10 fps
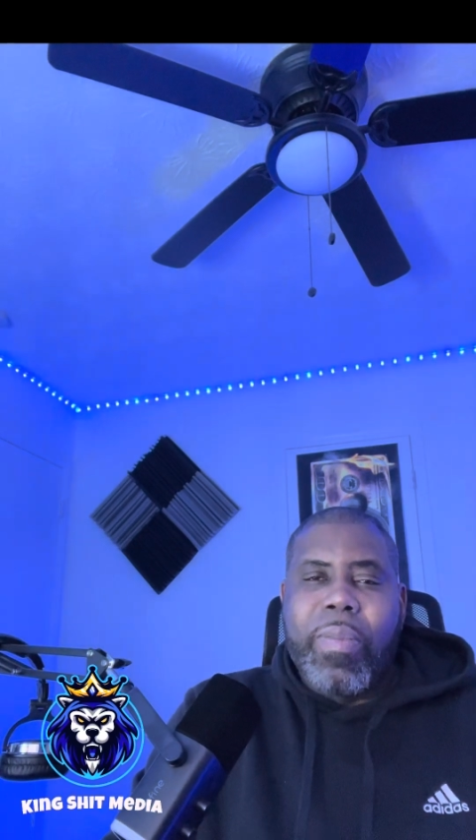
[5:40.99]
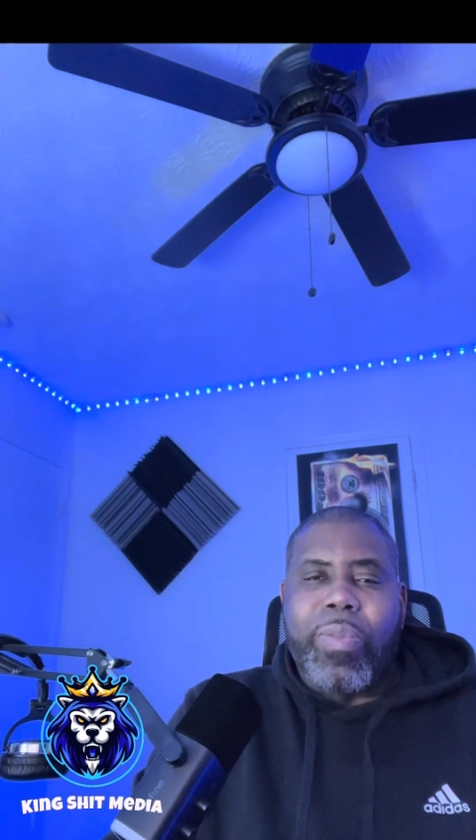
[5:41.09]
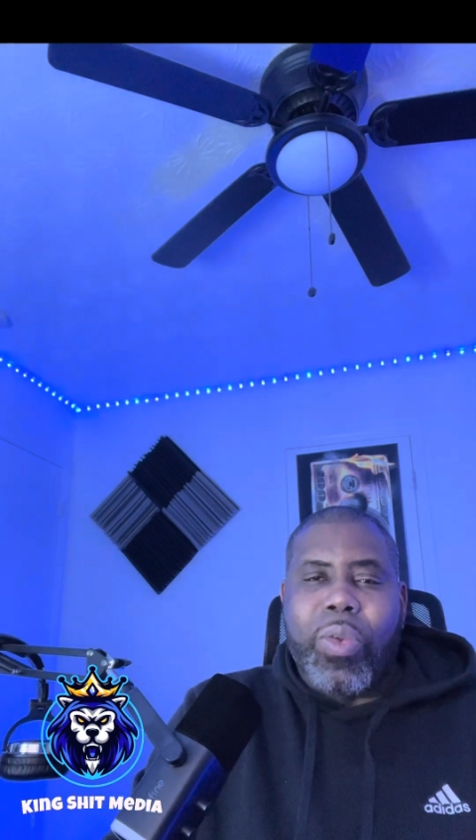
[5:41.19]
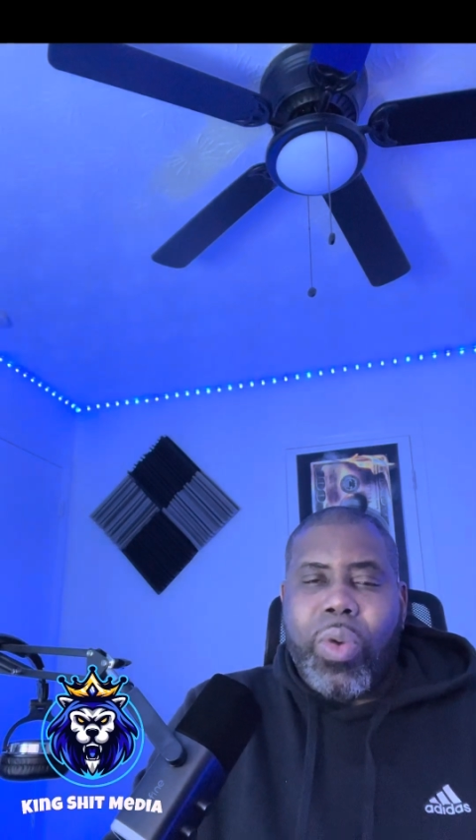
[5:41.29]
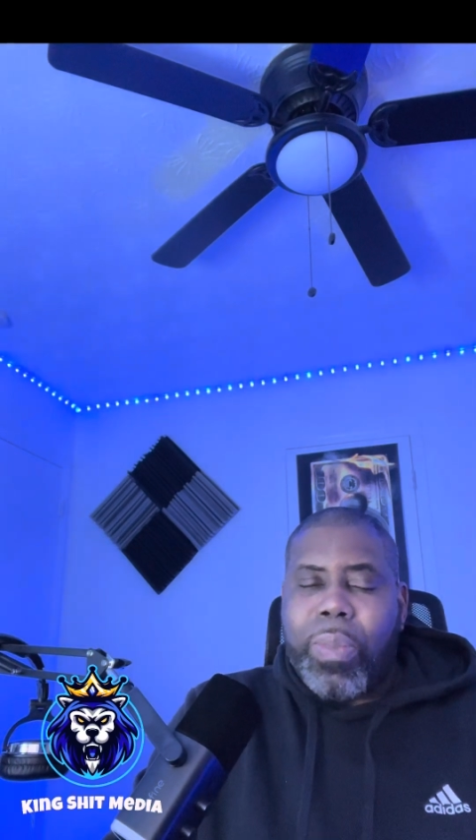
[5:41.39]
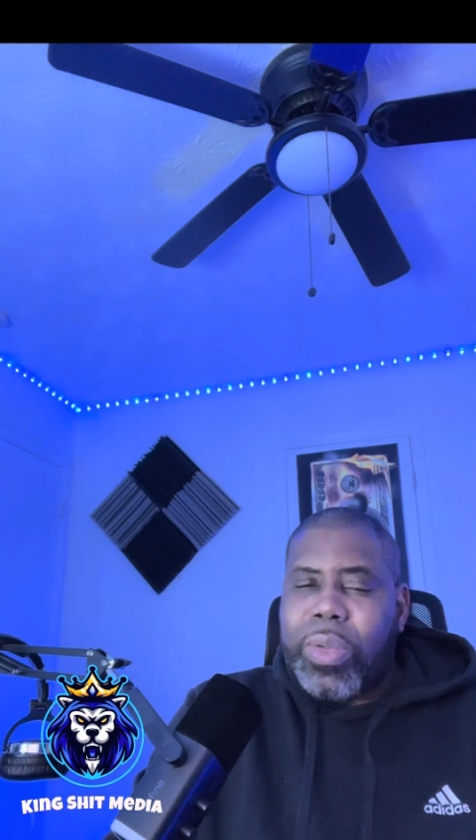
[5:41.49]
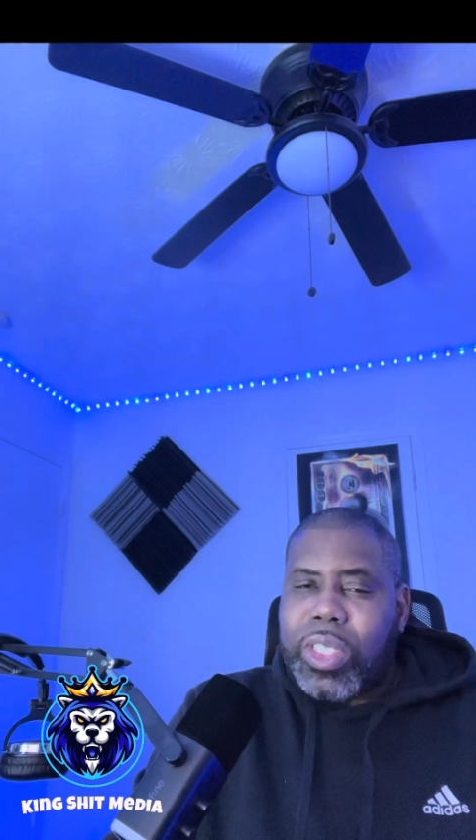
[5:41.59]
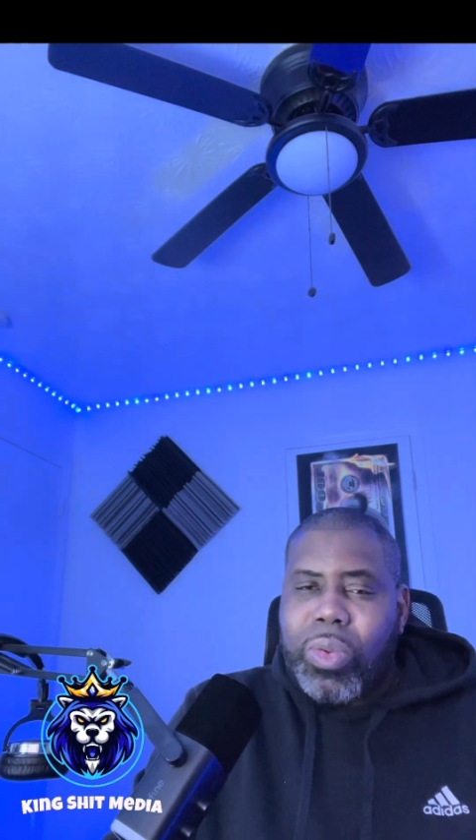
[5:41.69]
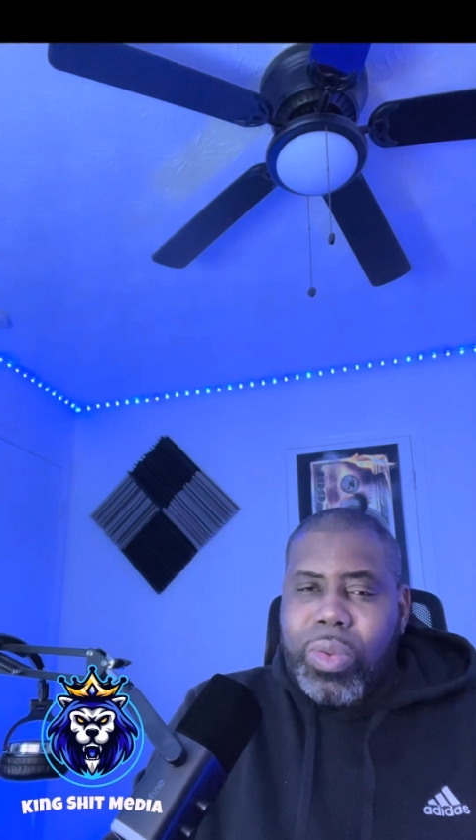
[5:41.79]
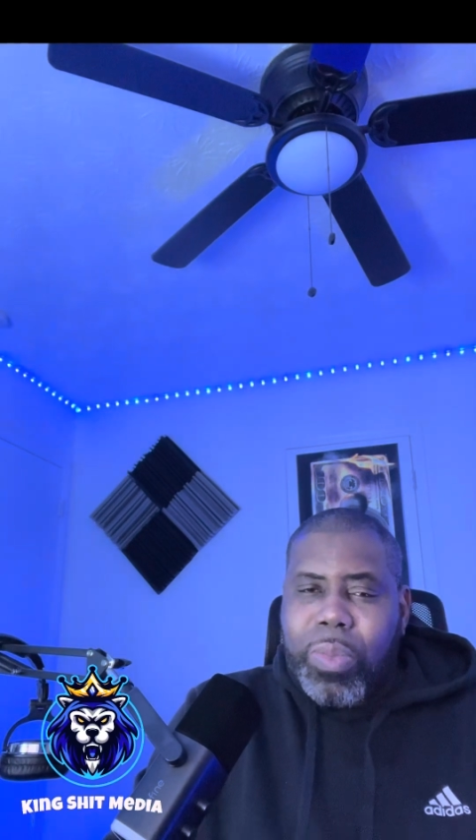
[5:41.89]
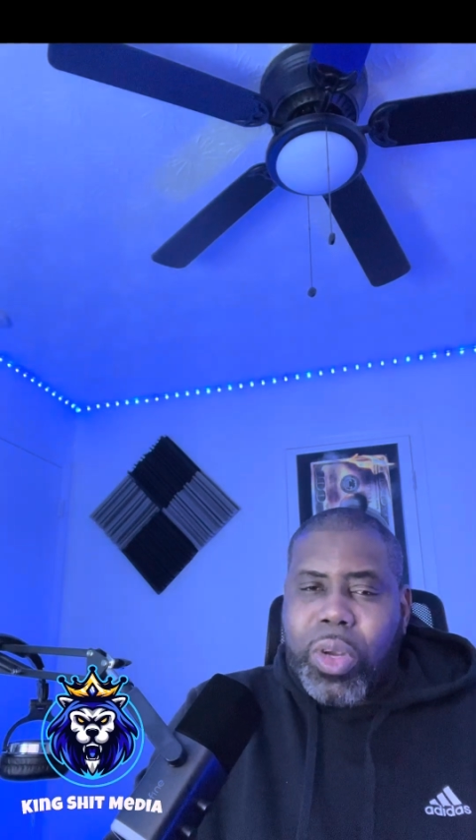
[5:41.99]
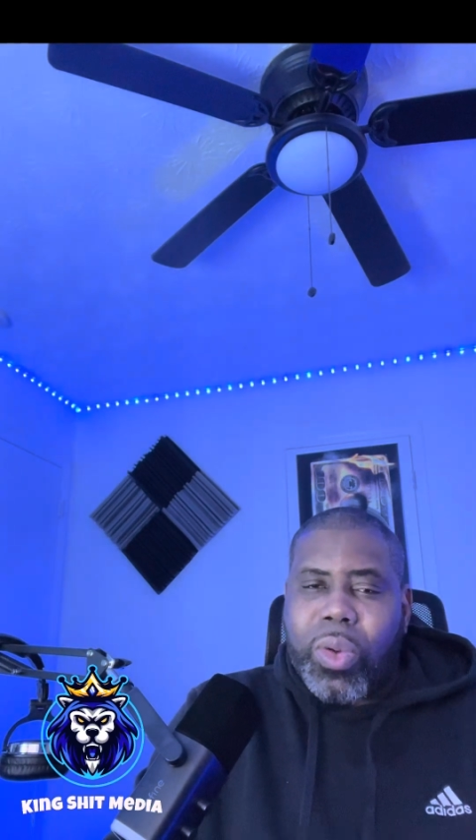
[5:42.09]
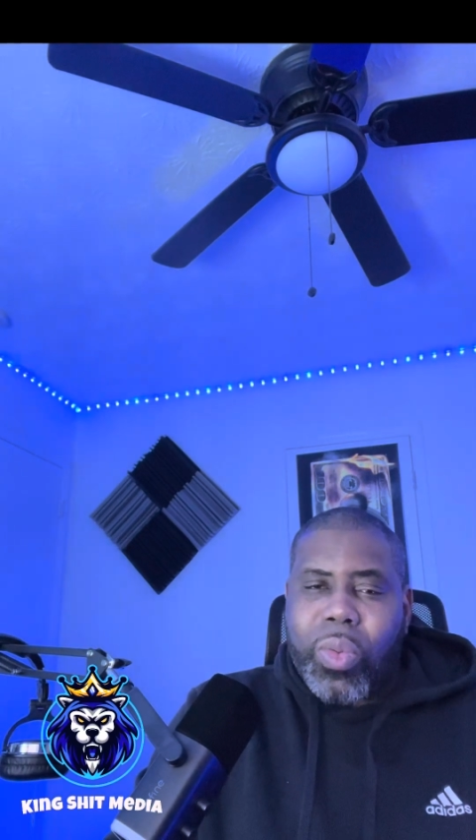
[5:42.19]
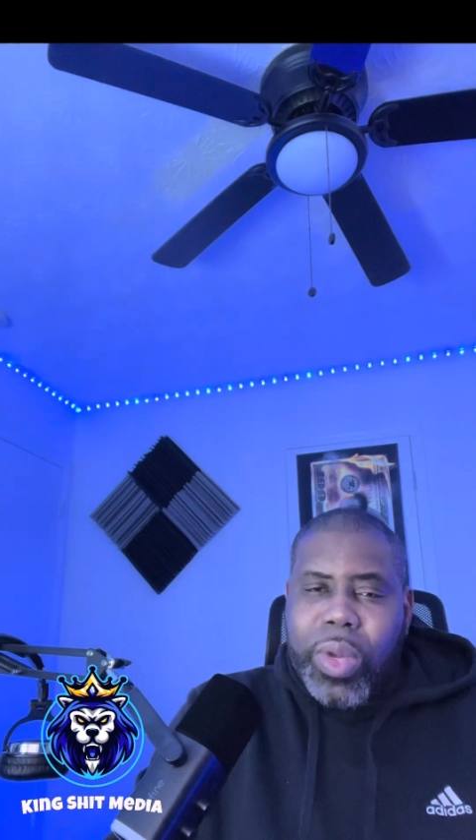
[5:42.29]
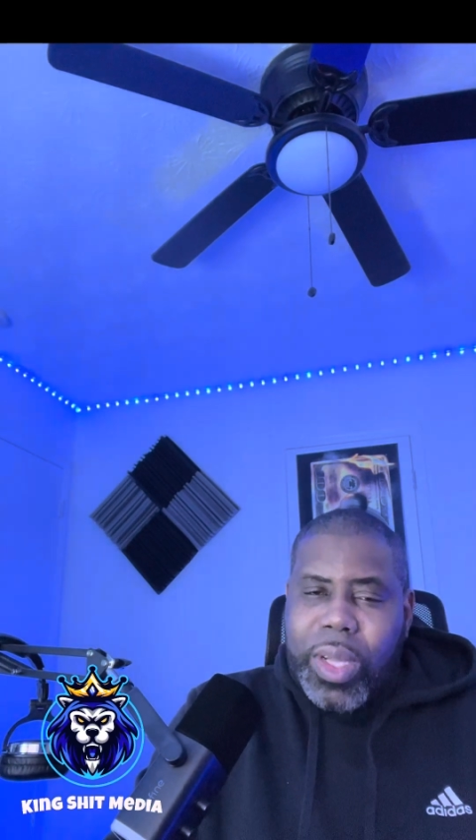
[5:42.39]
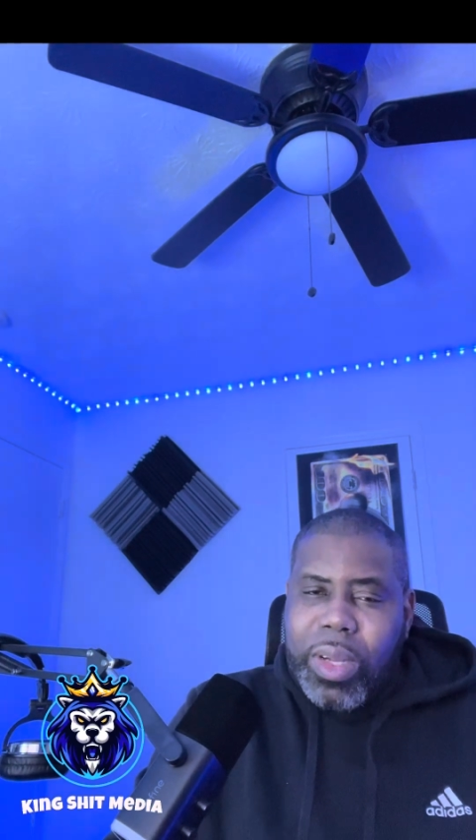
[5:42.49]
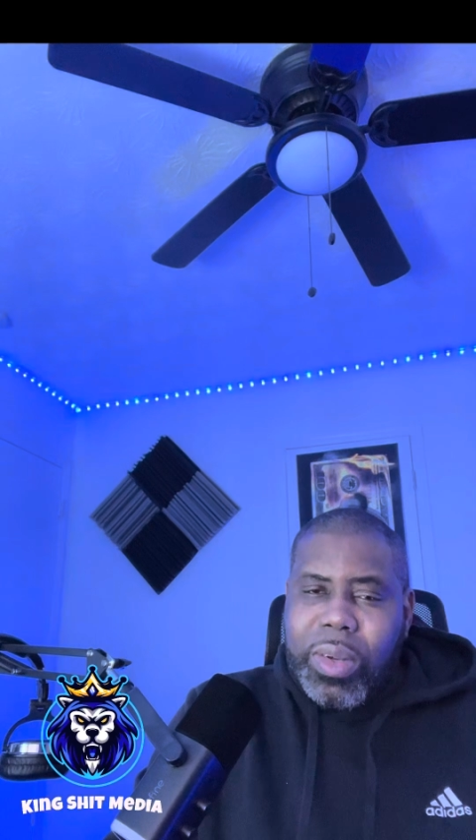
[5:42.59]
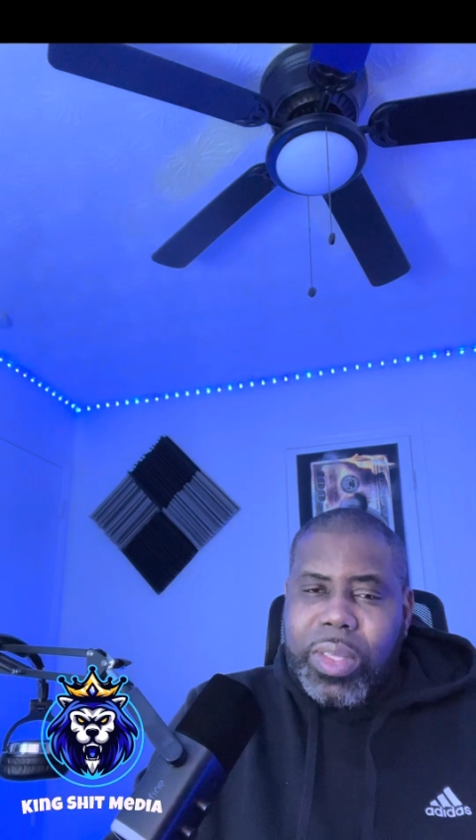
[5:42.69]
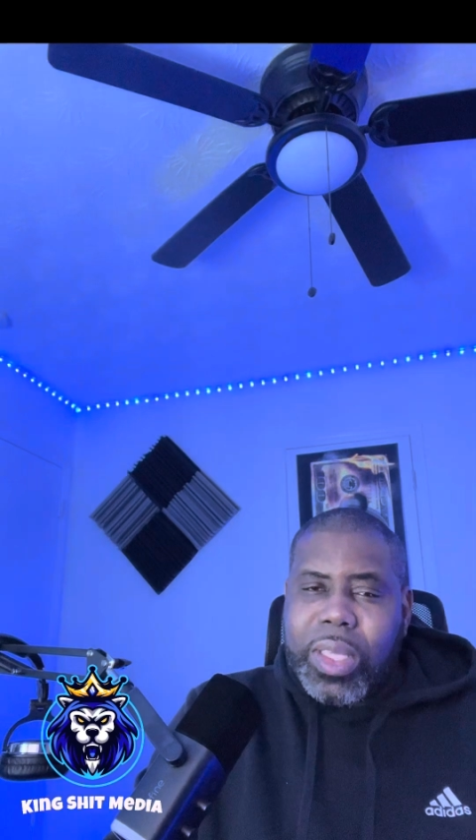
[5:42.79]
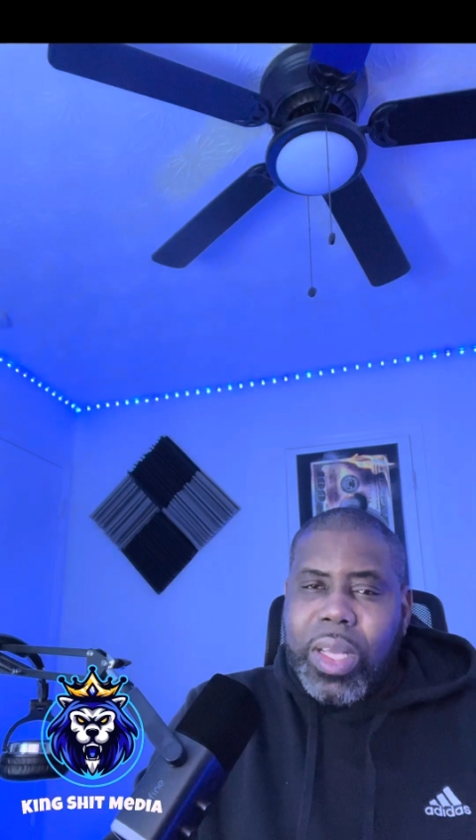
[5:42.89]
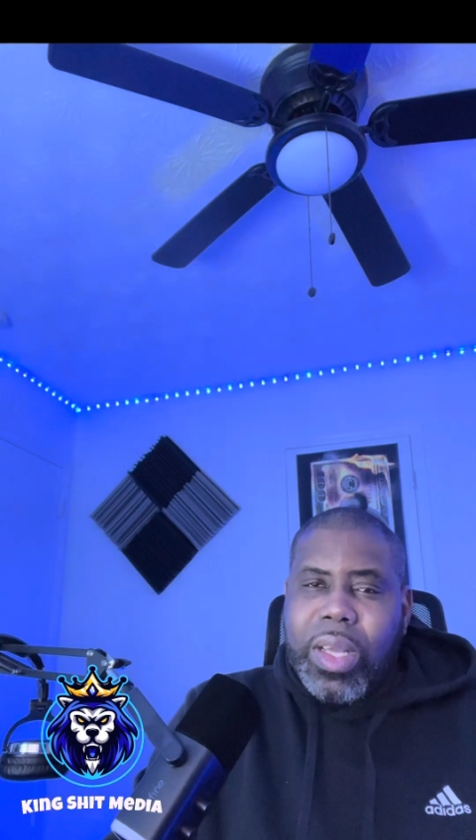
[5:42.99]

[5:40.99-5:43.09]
You want to pursue careers